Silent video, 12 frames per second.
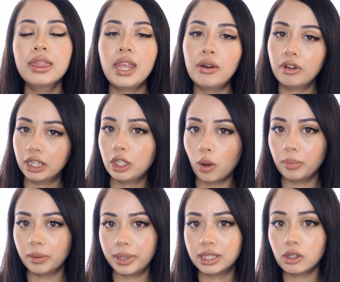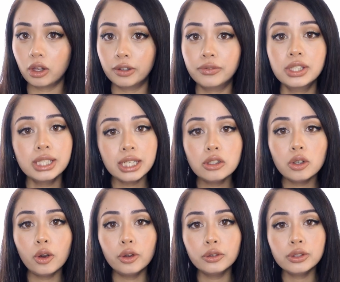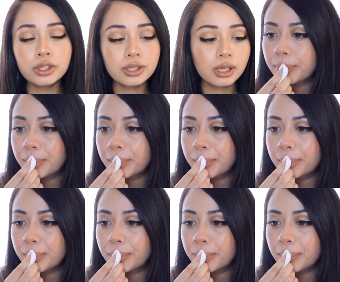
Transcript: that really complements olive skin tones.